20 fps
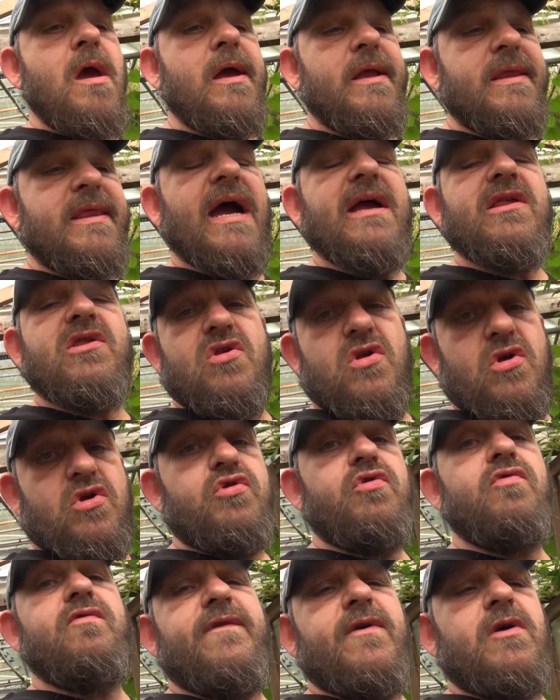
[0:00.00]
That's the
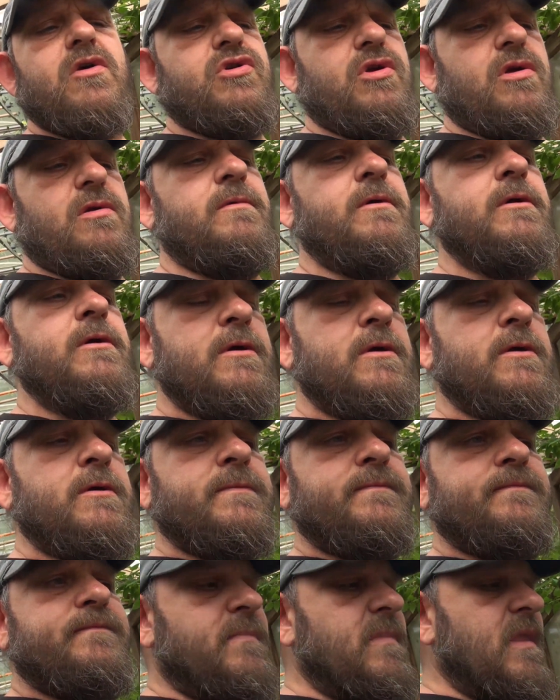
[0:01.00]
true version.
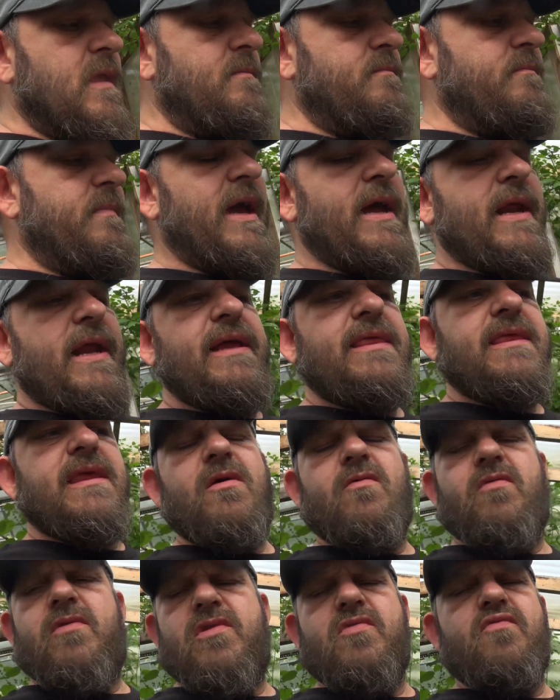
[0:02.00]
Man, that
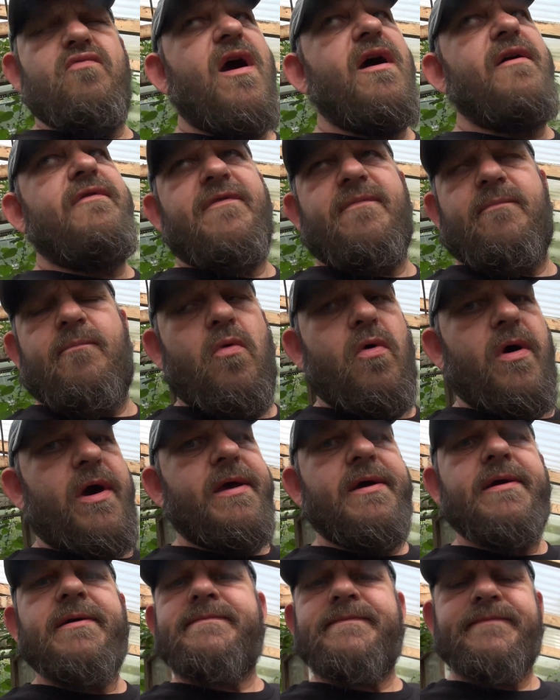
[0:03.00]
thing was rough,
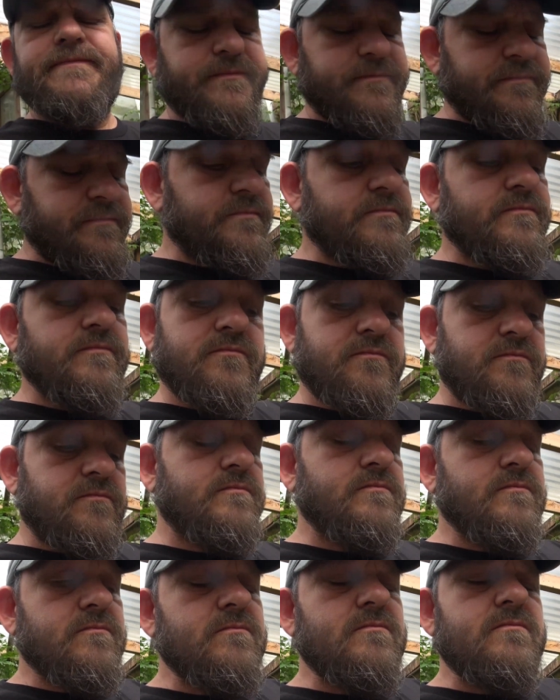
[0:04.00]
boy.
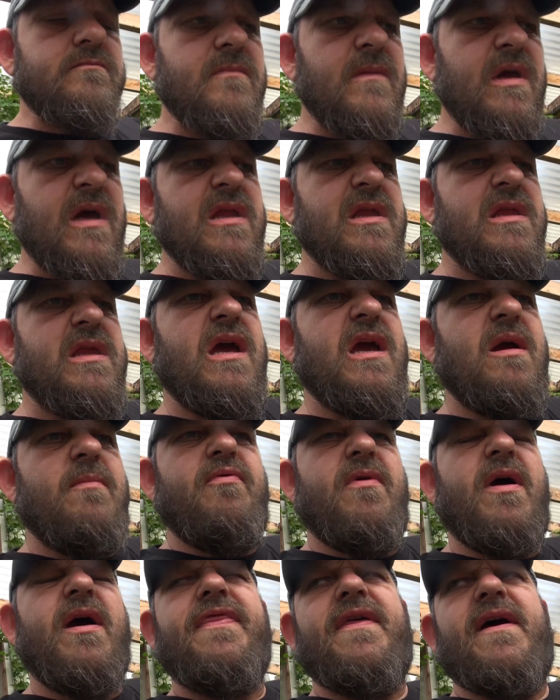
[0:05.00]
And take a
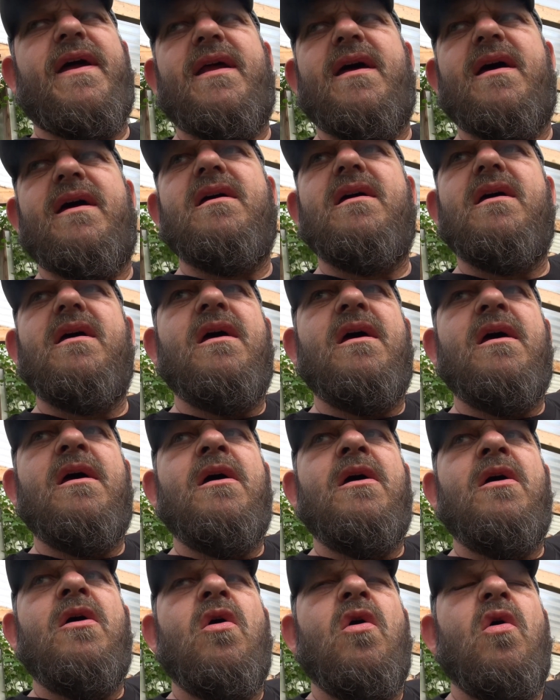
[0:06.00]
breath on that.
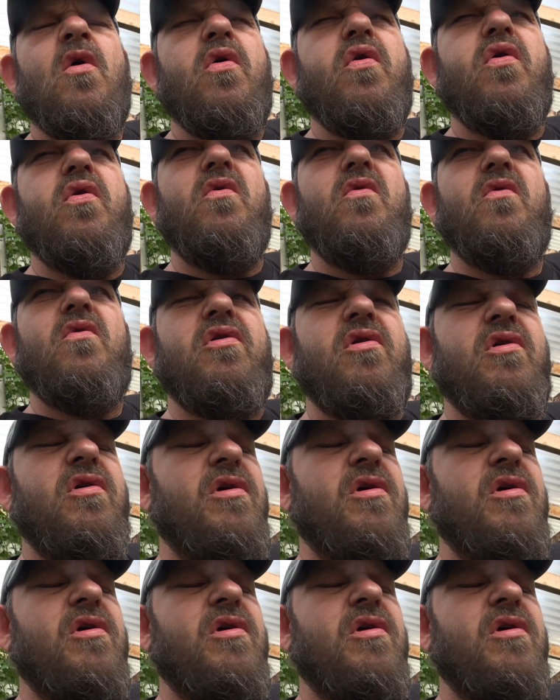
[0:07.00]
Whew.